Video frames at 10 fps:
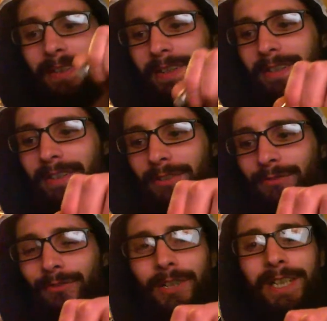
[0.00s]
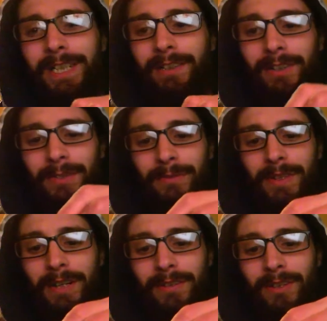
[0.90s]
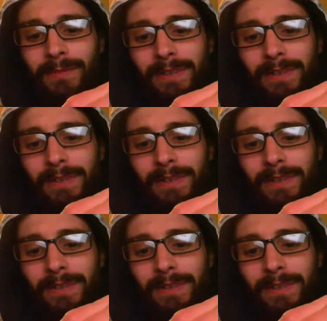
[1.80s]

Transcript: and it looks really nice with that on top.